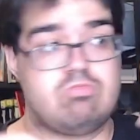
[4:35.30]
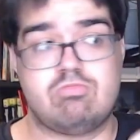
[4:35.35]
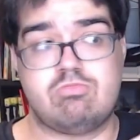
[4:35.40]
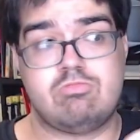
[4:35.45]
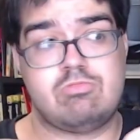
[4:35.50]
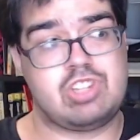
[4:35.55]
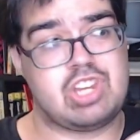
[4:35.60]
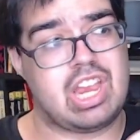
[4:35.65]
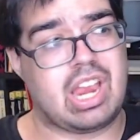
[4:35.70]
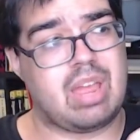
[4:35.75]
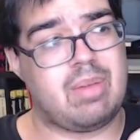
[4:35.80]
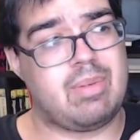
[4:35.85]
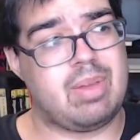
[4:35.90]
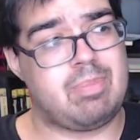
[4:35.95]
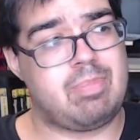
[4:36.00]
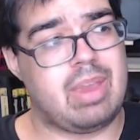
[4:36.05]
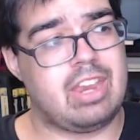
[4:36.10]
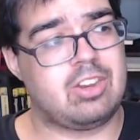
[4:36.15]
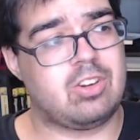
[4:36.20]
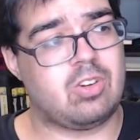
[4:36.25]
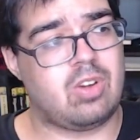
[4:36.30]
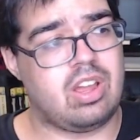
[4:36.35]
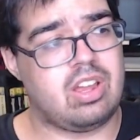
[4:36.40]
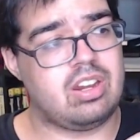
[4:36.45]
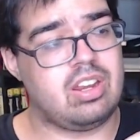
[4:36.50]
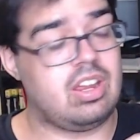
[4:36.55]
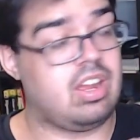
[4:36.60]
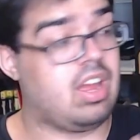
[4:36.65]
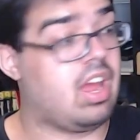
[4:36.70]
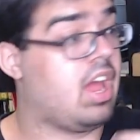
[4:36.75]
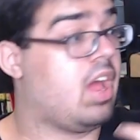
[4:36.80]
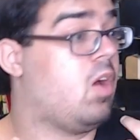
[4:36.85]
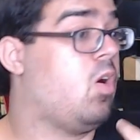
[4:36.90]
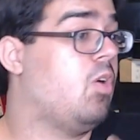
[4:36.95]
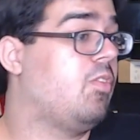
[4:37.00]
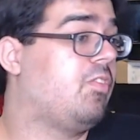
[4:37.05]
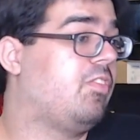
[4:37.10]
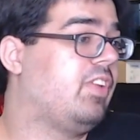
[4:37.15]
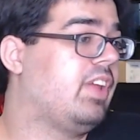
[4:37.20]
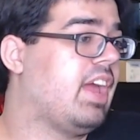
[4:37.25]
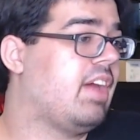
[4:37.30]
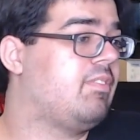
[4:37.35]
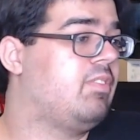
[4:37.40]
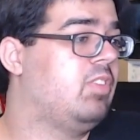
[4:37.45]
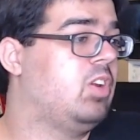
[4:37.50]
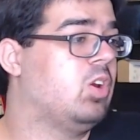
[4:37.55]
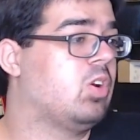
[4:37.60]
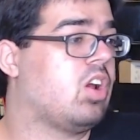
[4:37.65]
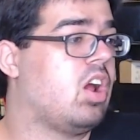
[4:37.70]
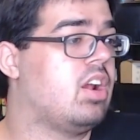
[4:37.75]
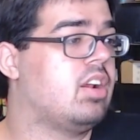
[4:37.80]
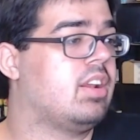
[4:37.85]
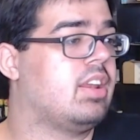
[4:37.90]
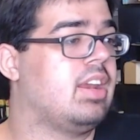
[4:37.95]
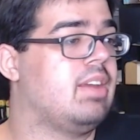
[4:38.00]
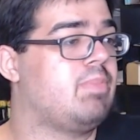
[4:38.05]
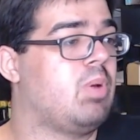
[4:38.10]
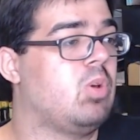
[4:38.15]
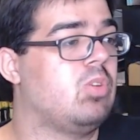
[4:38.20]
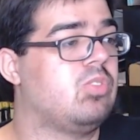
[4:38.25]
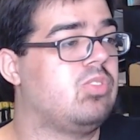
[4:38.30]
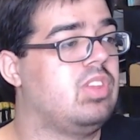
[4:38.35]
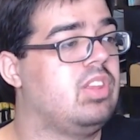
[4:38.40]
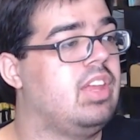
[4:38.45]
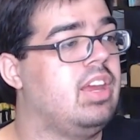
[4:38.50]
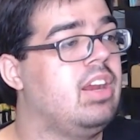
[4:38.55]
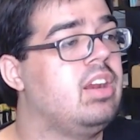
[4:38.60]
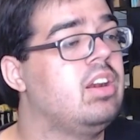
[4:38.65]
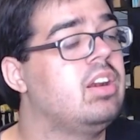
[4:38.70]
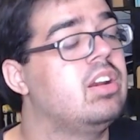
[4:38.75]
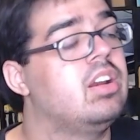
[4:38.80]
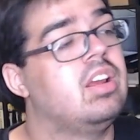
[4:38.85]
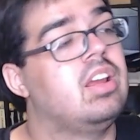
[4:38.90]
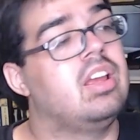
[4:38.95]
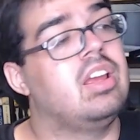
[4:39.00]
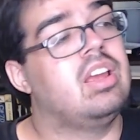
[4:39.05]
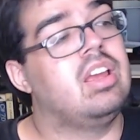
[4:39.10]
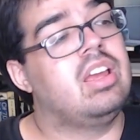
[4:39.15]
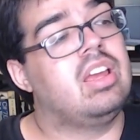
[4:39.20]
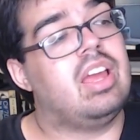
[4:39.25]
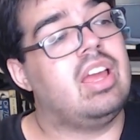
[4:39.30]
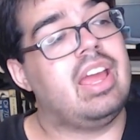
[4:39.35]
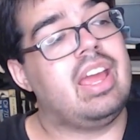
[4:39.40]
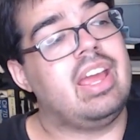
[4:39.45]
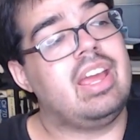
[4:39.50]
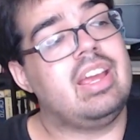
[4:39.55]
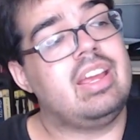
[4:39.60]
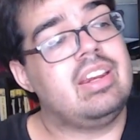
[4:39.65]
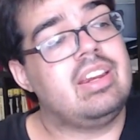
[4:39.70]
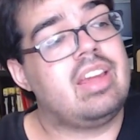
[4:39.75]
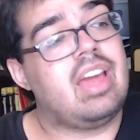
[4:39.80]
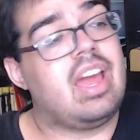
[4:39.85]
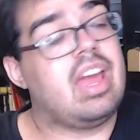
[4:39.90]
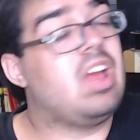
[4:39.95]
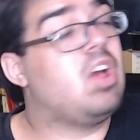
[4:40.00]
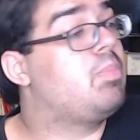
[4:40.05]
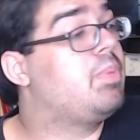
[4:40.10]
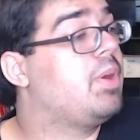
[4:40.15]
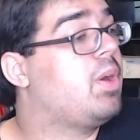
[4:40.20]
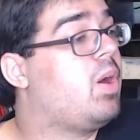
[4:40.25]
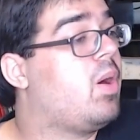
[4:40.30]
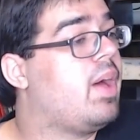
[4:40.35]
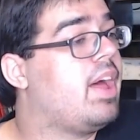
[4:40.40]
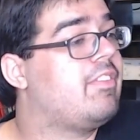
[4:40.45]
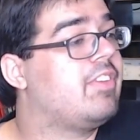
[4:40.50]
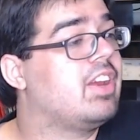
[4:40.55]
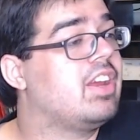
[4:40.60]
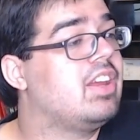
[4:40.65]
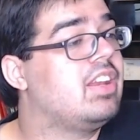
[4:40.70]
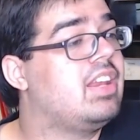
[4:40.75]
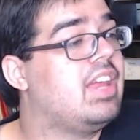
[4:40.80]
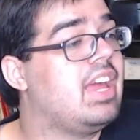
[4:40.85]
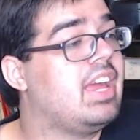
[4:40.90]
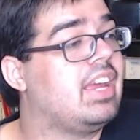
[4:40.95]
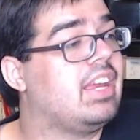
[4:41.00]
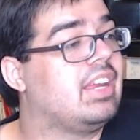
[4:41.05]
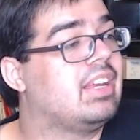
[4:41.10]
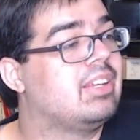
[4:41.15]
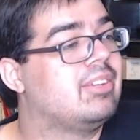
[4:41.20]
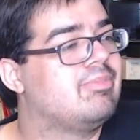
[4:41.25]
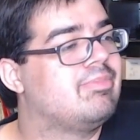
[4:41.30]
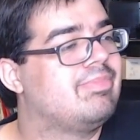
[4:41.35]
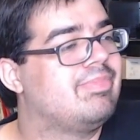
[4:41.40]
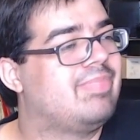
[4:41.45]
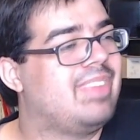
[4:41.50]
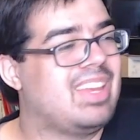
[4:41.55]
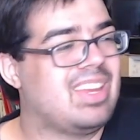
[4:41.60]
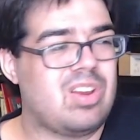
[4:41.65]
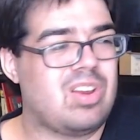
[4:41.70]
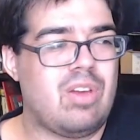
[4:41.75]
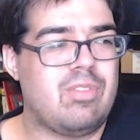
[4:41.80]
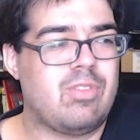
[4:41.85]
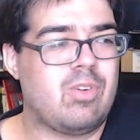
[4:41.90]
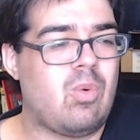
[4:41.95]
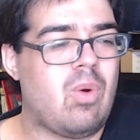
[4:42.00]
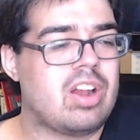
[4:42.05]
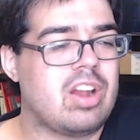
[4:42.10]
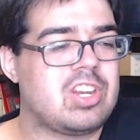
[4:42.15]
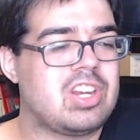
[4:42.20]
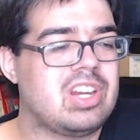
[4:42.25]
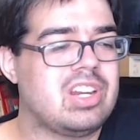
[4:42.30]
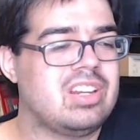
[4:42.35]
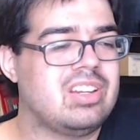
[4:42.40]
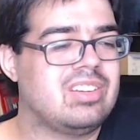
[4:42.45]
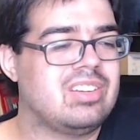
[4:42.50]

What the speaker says: check out my Patreon. I'll hopefully have new content posted there. And I hope you all have a good day. Thank you all for watching.